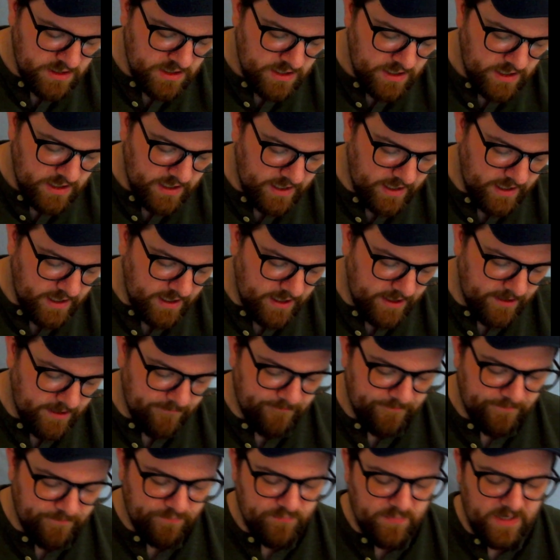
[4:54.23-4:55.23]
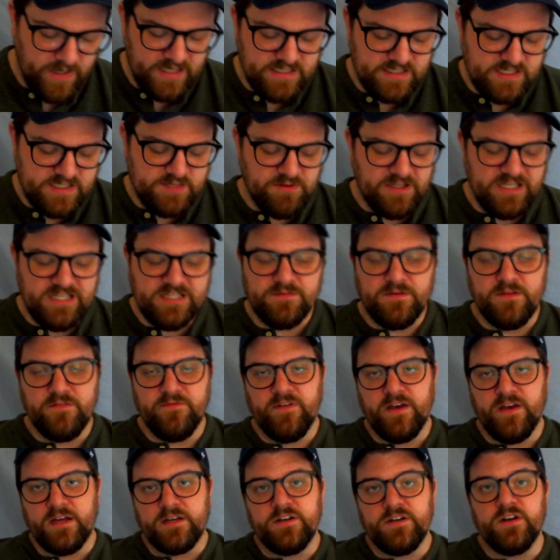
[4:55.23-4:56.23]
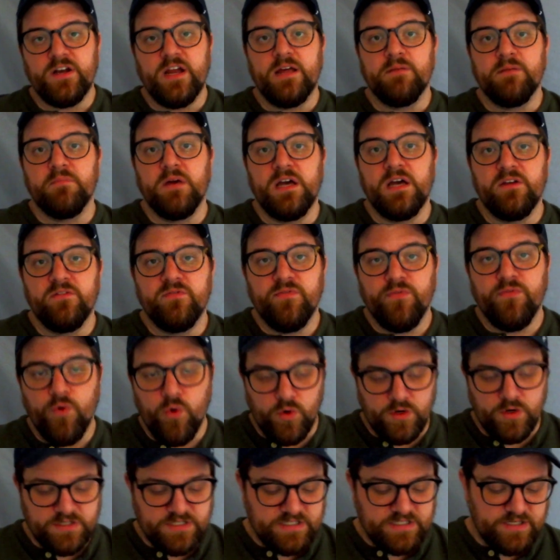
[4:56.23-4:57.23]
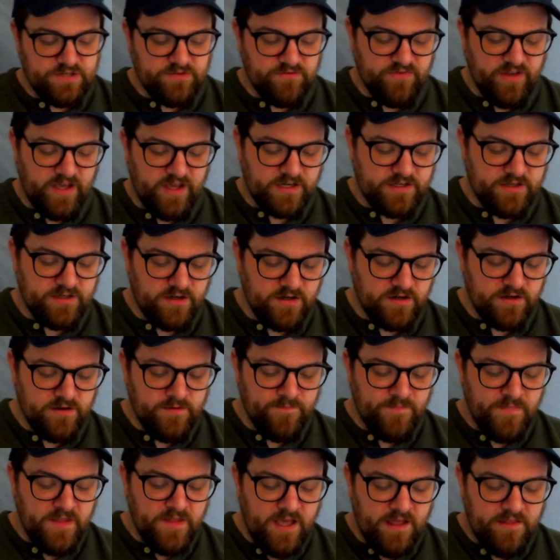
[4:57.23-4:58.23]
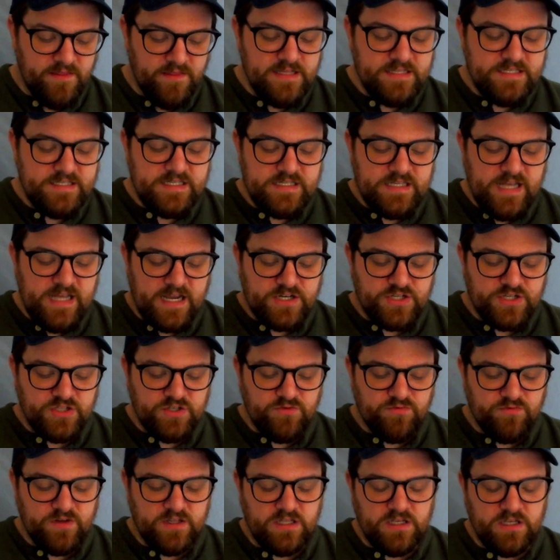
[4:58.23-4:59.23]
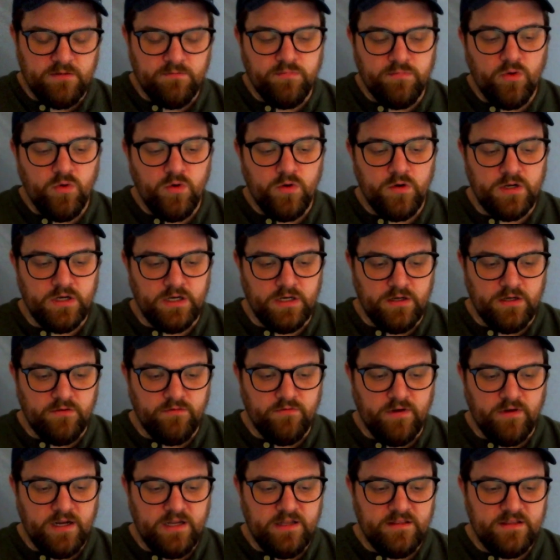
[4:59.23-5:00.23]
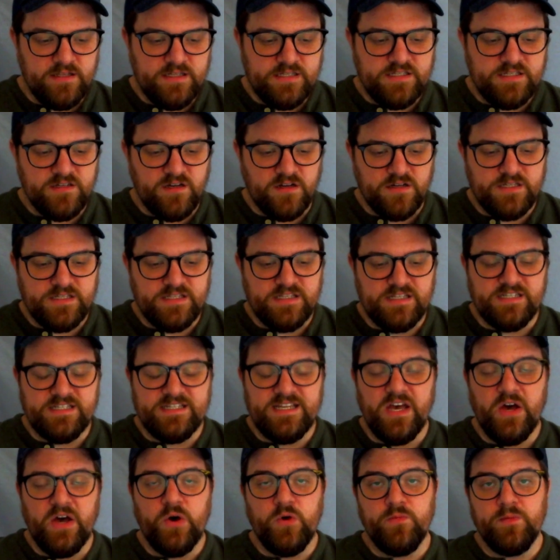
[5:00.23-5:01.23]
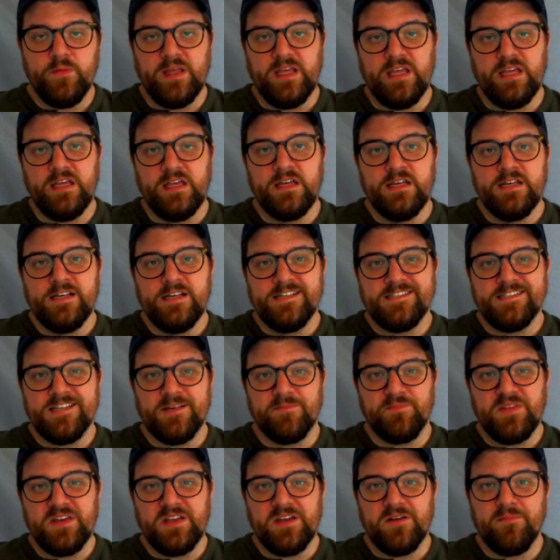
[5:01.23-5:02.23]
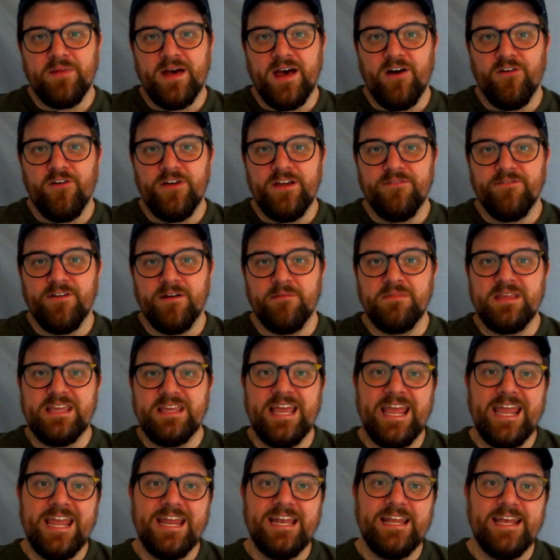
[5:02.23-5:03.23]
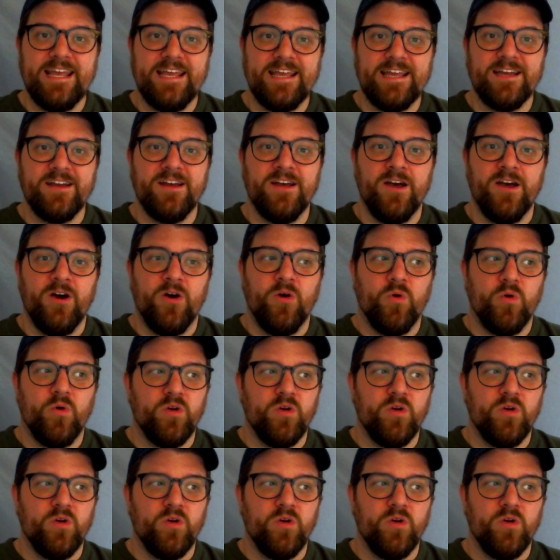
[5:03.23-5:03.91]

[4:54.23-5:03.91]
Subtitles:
my displacement vector and my force vector. This is actually really important, right? This starts to tell me something about if I'm gaining or